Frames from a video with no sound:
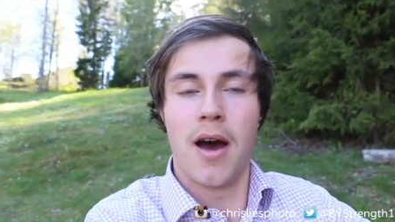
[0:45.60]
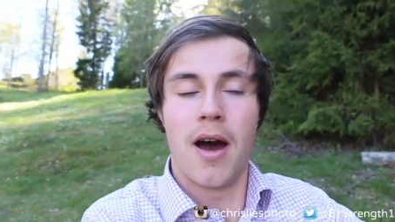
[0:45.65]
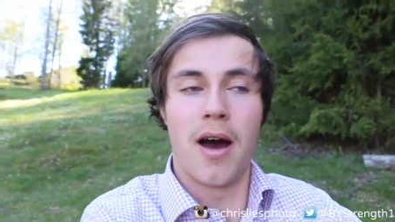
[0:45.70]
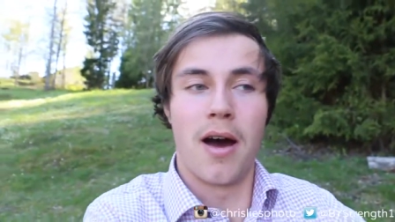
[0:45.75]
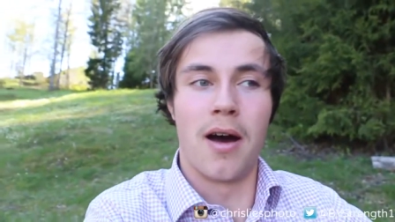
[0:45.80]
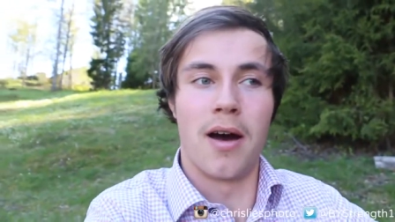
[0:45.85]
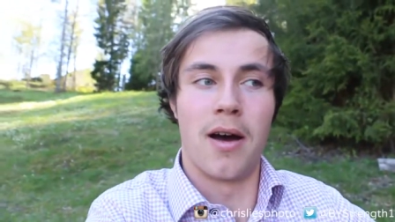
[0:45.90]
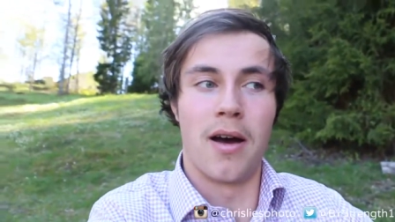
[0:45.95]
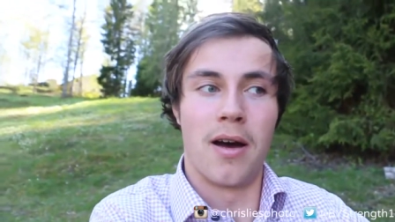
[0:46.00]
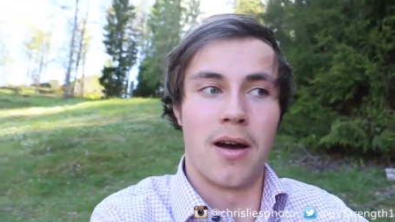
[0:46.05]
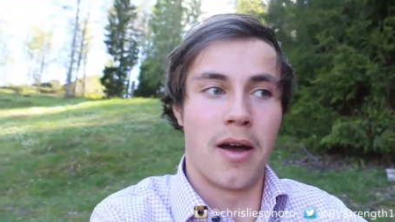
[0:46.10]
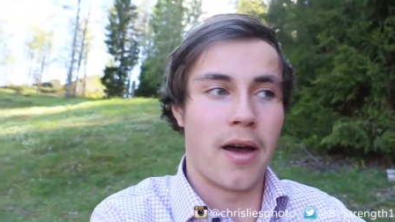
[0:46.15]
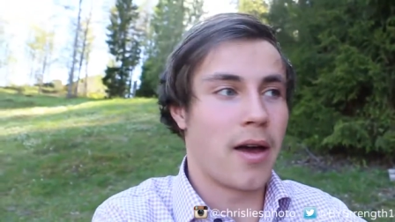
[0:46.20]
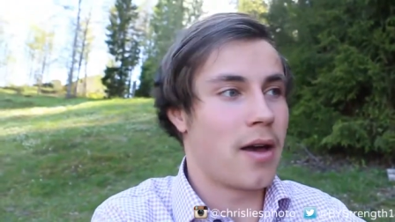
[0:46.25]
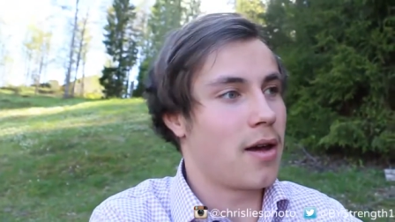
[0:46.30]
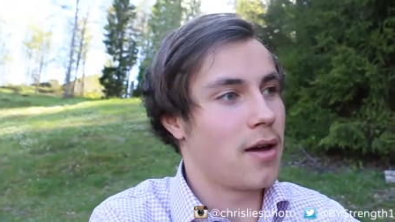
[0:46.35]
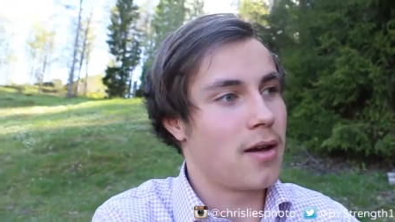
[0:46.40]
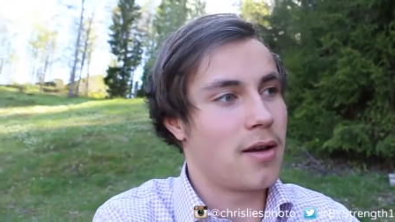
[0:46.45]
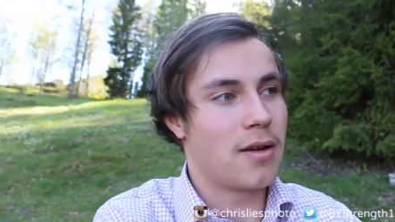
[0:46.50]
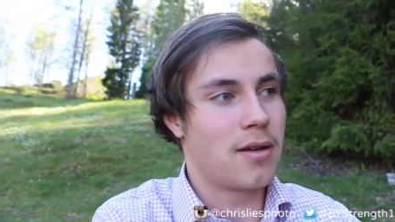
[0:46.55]
uh,
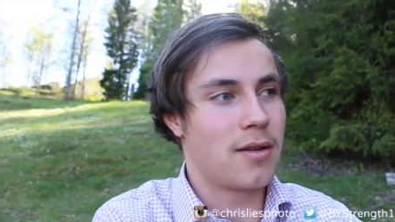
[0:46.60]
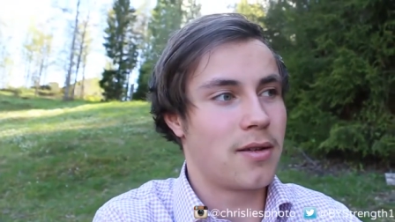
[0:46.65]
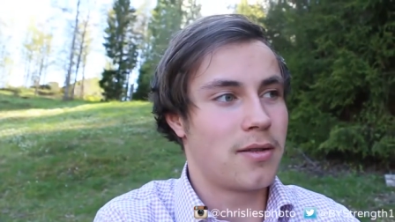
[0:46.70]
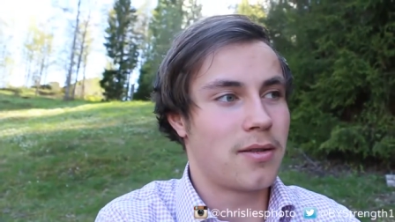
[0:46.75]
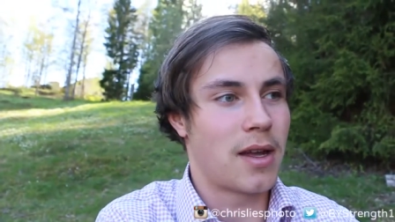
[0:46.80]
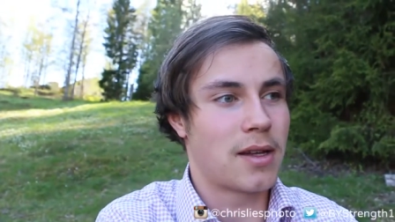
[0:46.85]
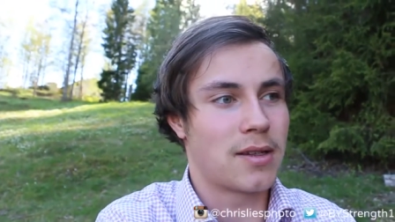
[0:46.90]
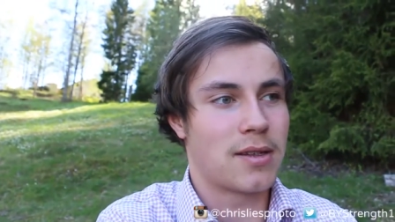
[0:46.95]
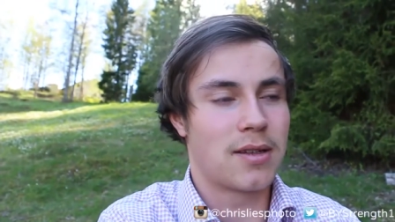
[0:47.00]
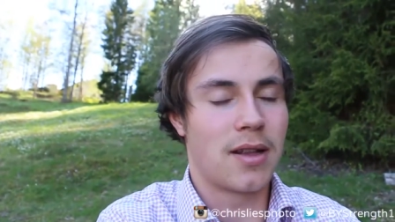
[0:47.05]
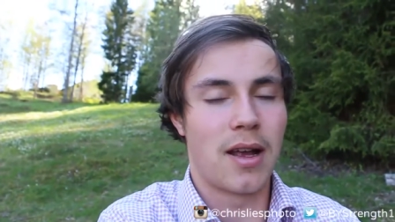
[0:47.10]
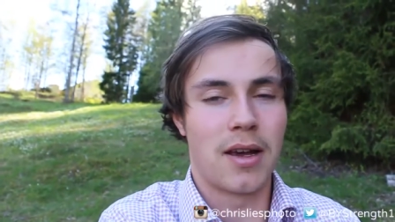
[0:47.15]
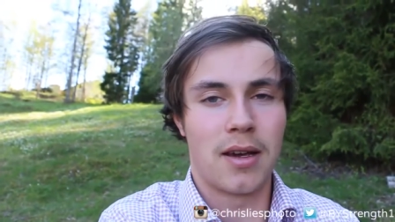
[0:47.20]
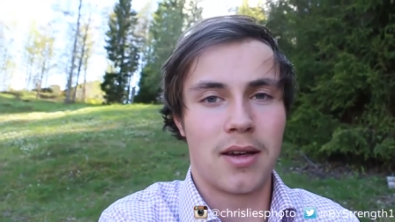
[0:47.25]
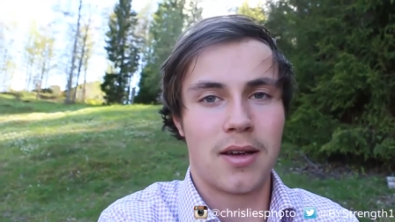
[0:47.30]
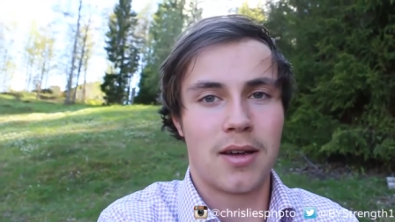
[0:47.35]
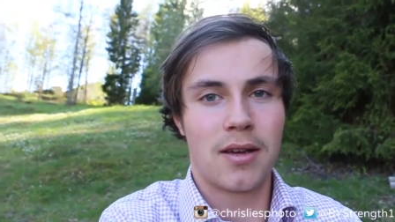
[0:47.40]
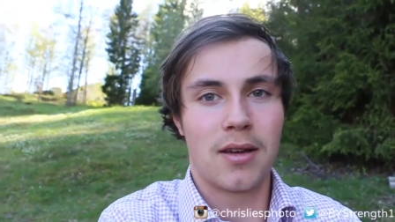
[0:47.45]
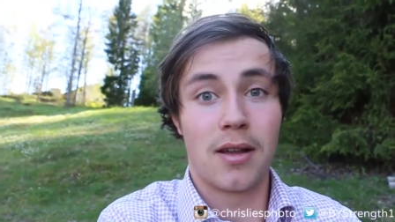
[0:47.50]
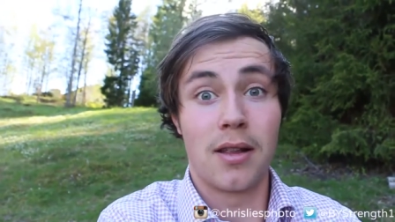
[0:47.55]
that's
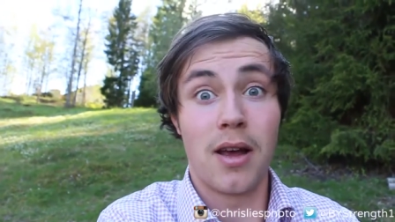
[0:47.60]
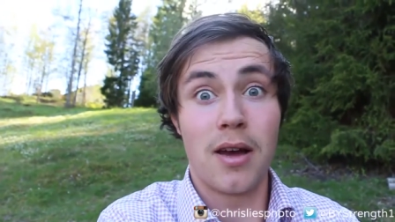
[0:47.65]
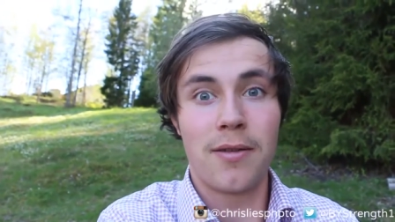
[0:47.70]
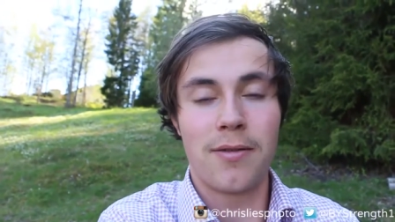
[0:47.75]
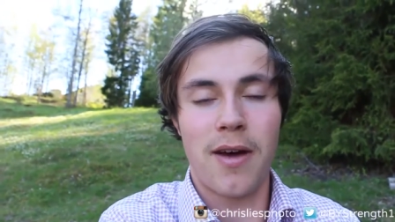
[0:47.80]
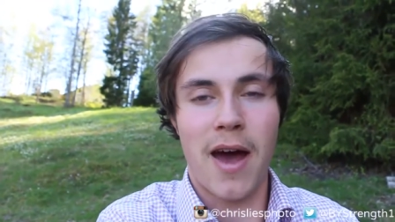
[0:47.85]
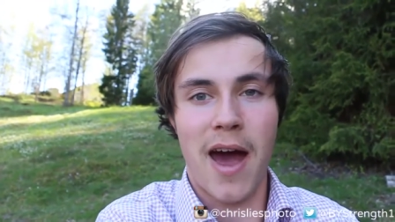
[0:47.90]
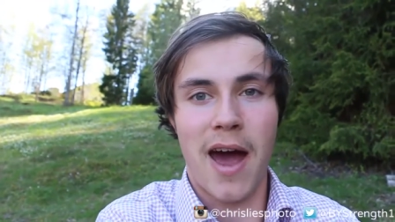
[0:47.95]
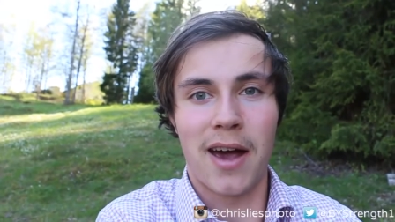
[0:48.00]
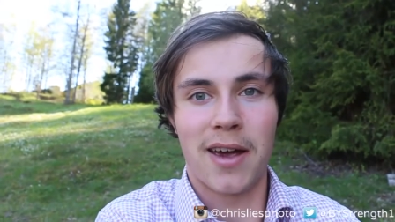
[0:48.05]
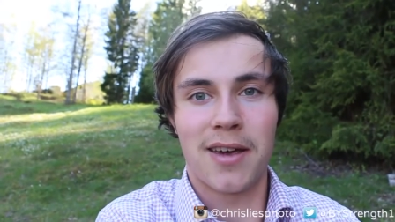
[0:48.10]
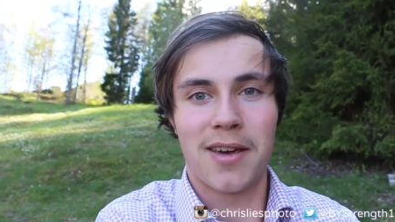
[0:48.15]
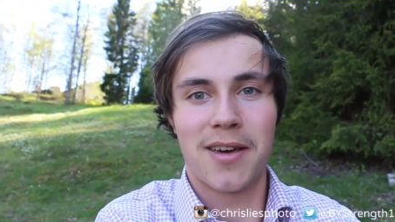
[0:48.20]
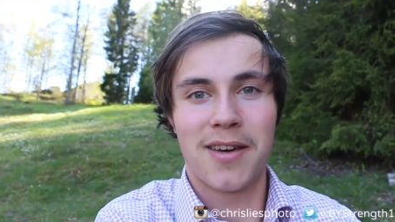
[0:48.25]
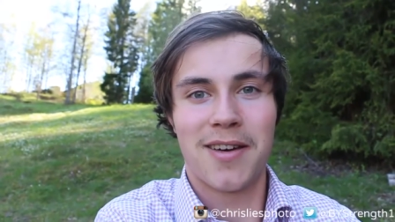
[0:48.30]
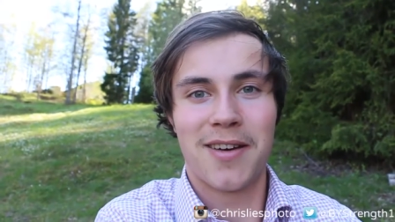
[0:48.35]
like a life hack